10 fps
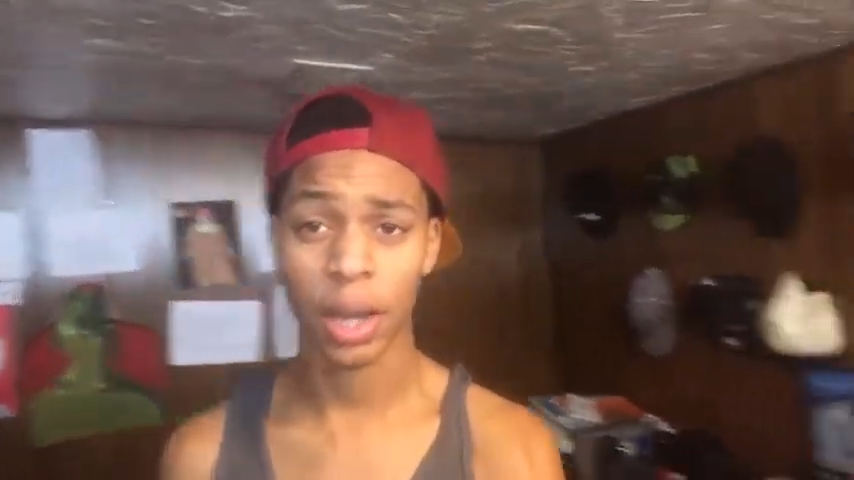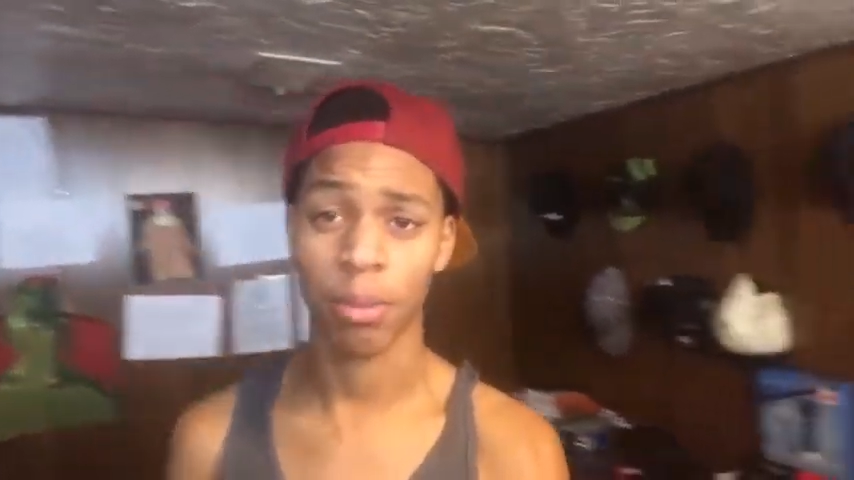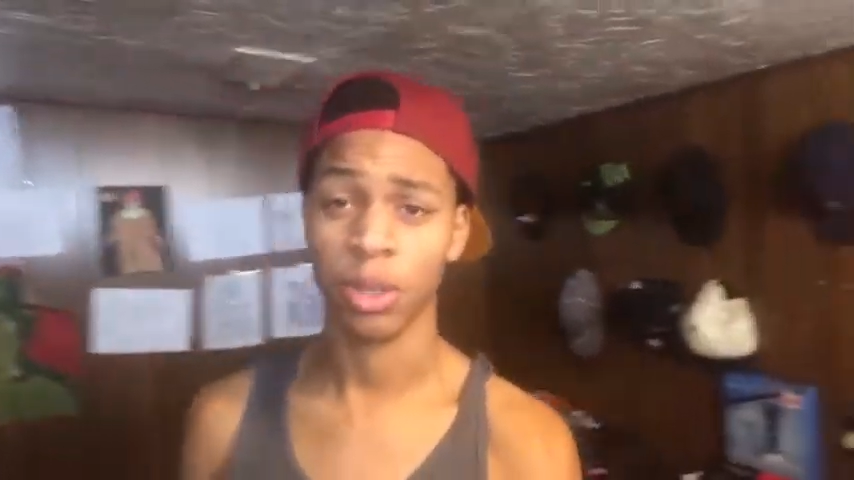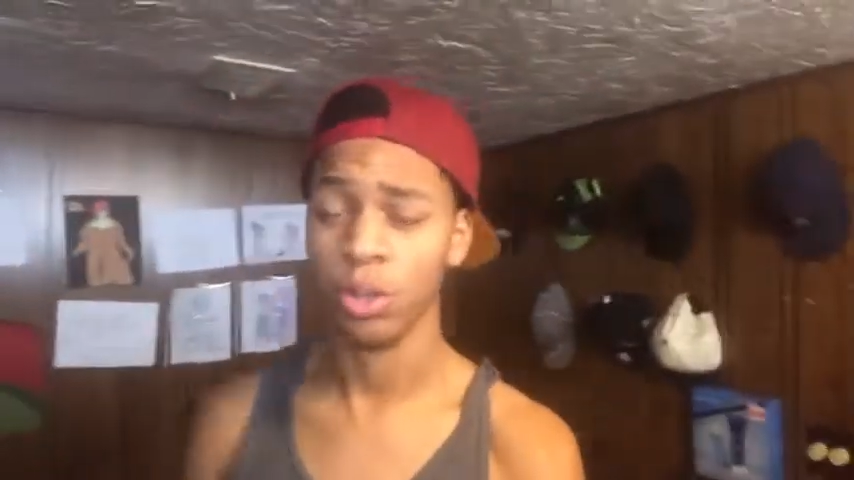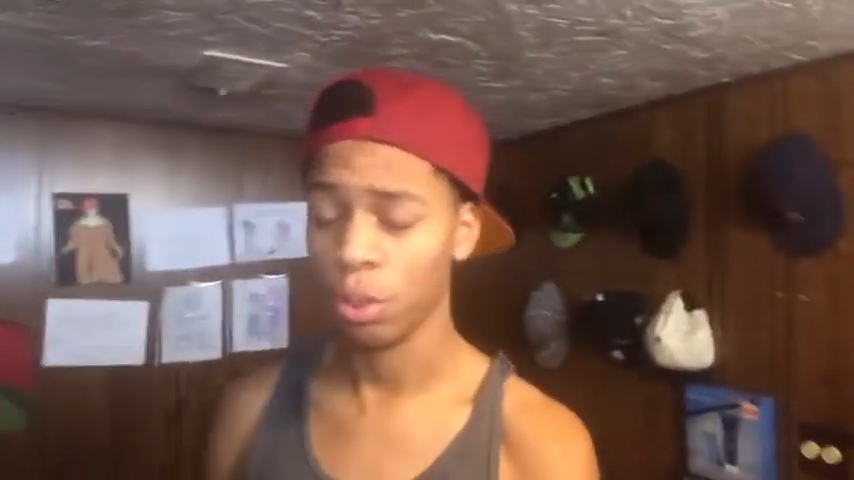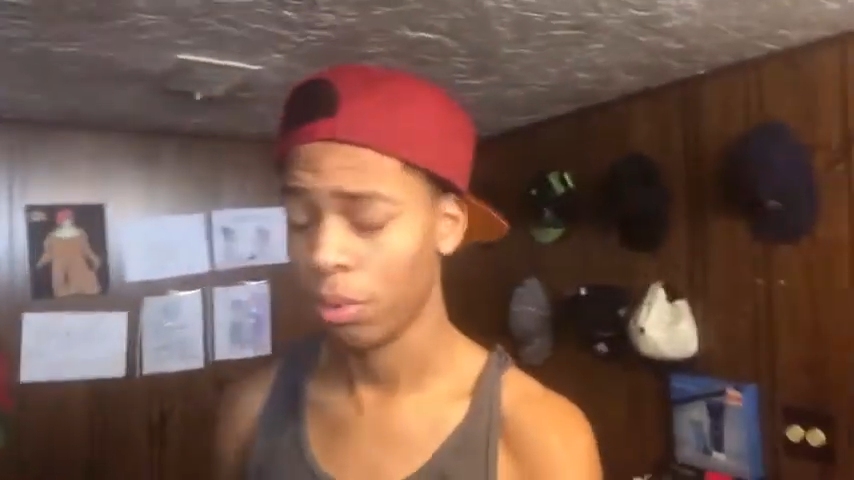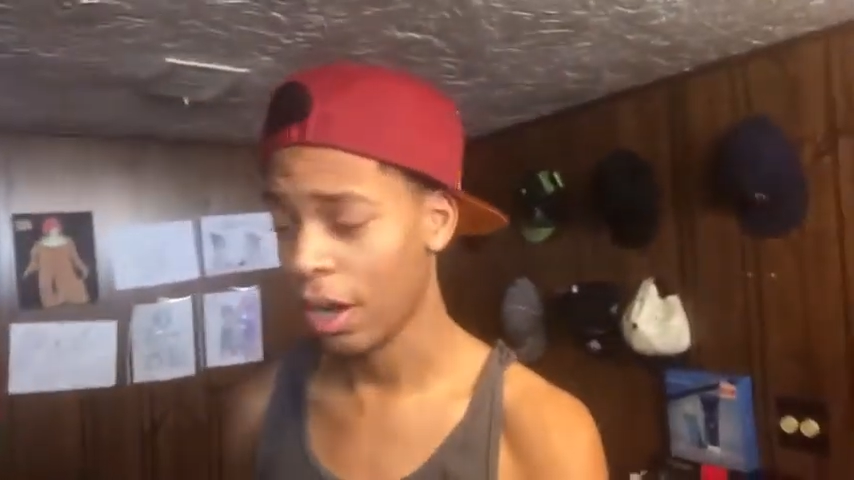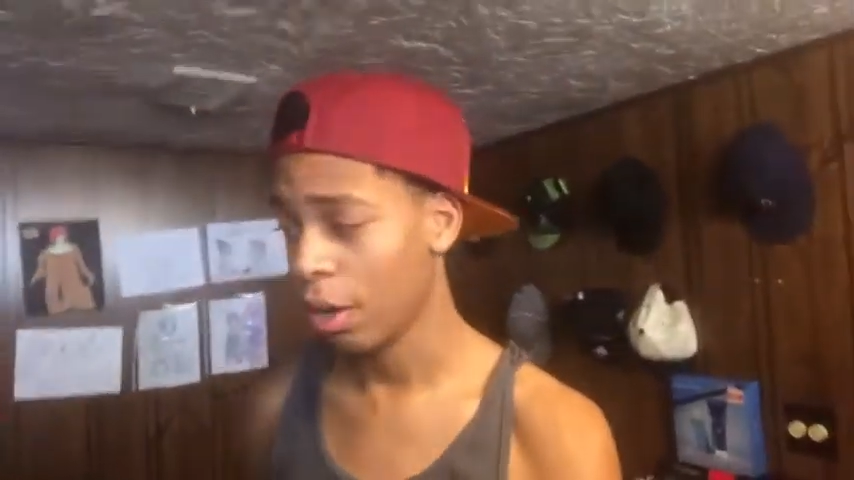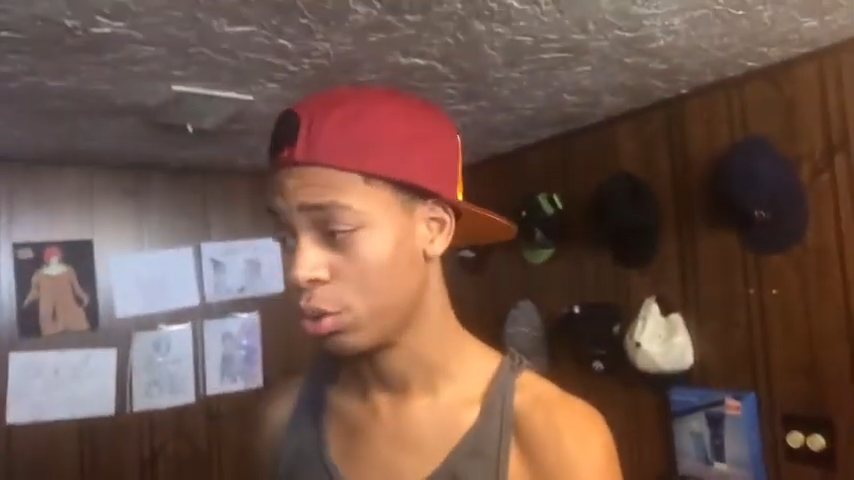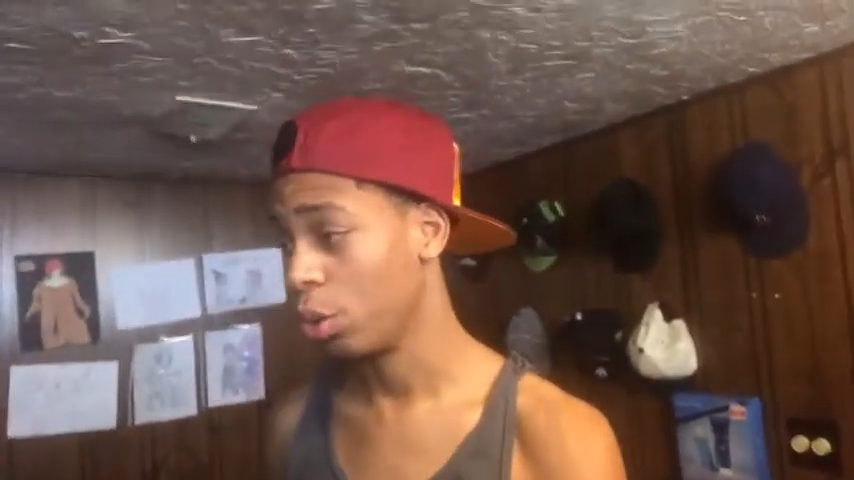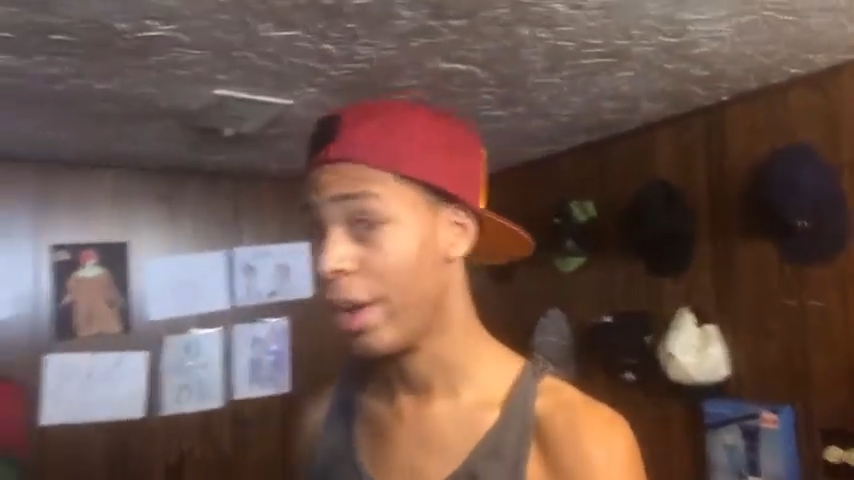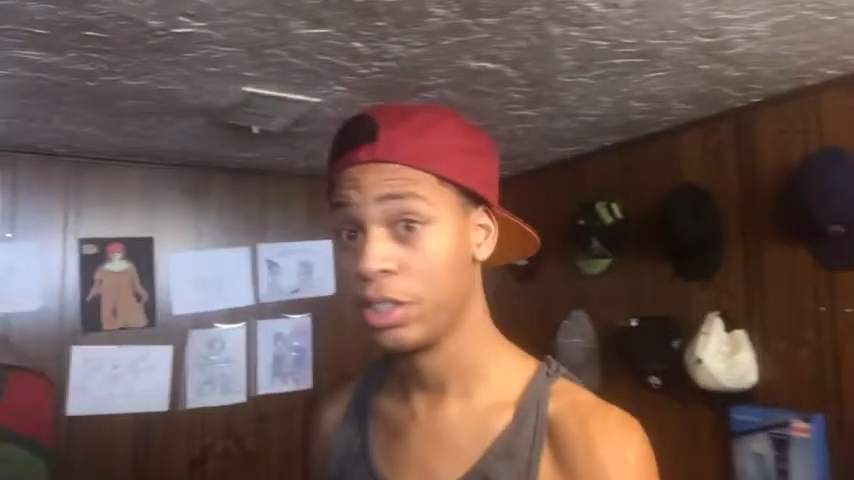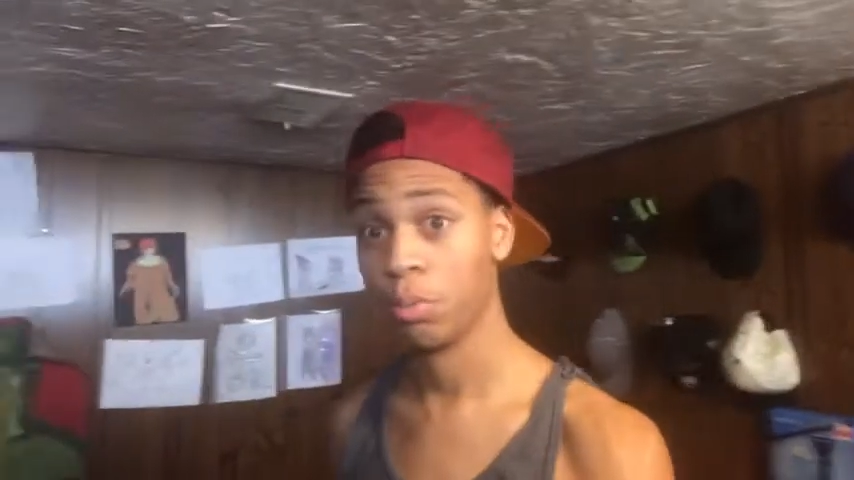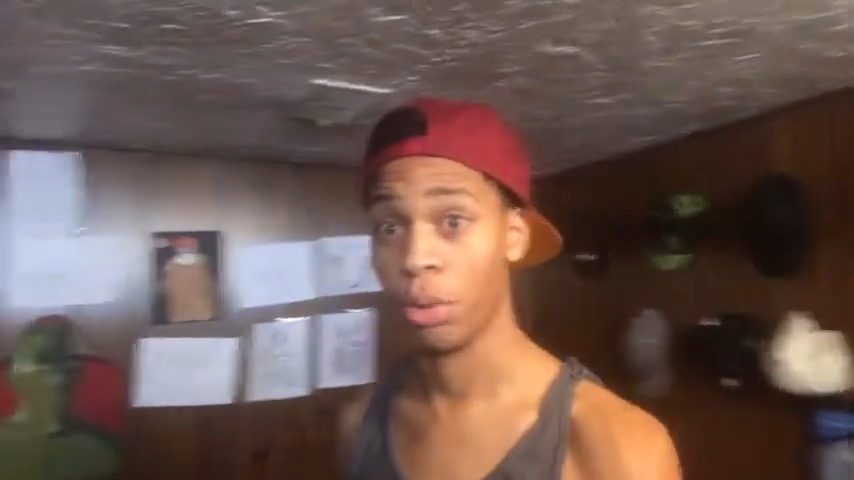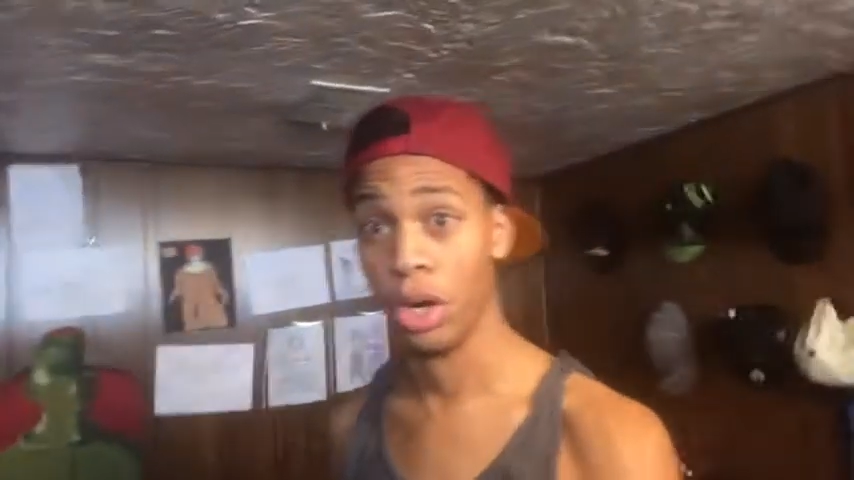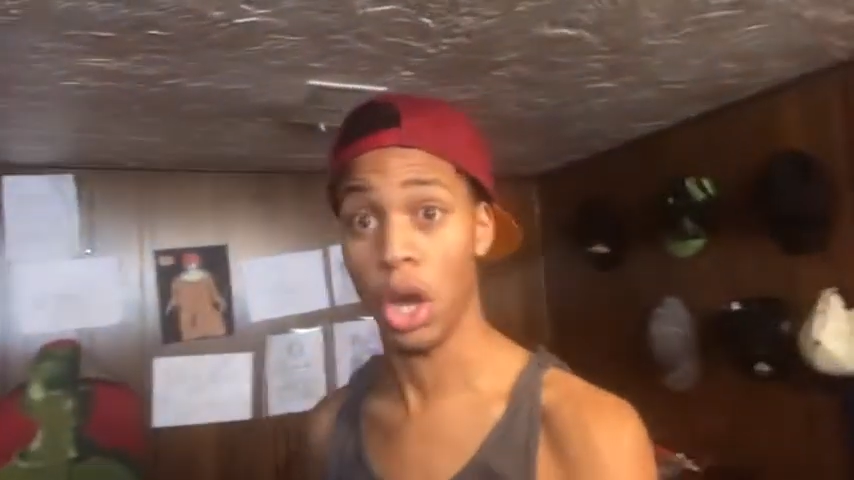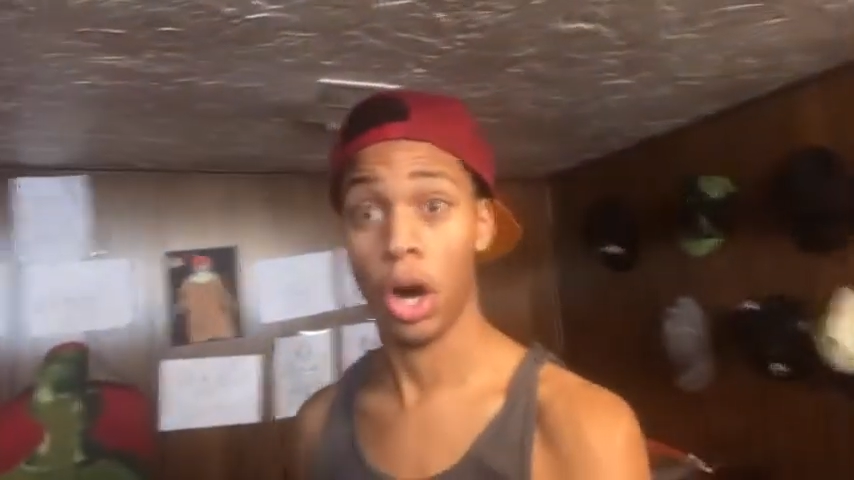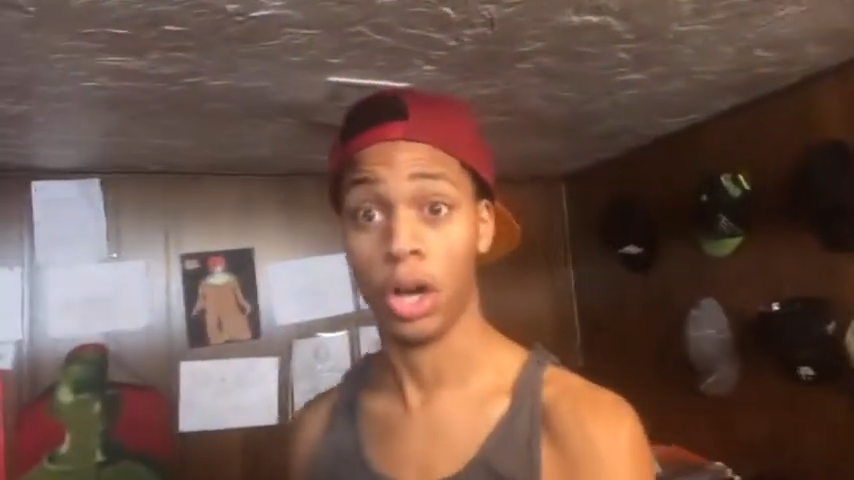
I'm a YouTuber now, so that's pretty